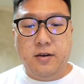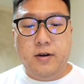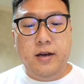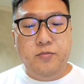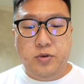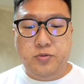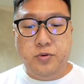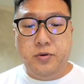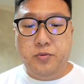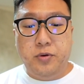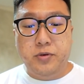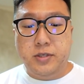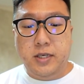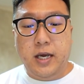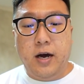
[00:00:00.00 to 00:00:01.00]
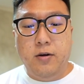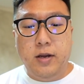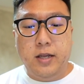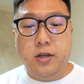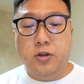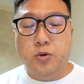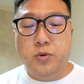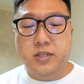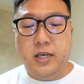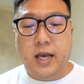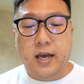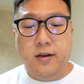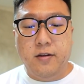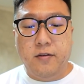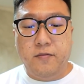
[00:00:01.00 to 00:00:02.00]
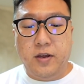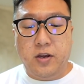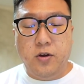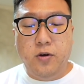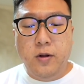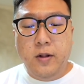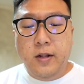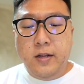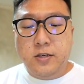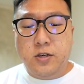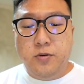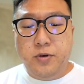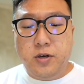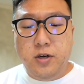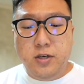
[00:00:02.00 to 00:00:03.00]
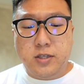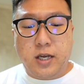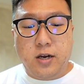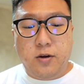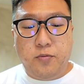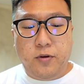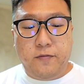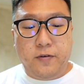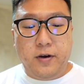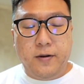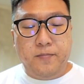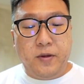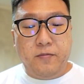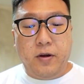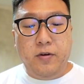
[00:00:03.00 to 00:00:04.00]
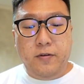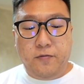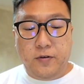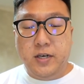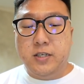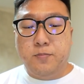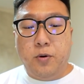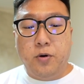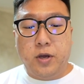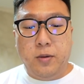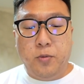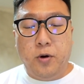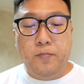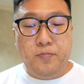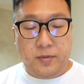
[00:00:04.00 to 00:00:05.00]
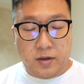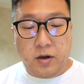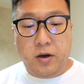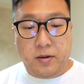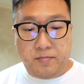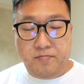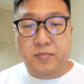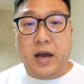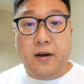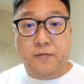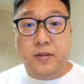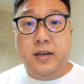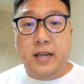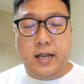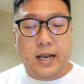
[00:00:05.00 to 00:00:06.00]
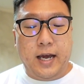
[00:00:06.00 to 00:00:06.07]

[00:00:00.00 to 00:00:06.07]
right? Which we will see how later towards the end of the video. So we're gonna start off with the very first Pokemon after that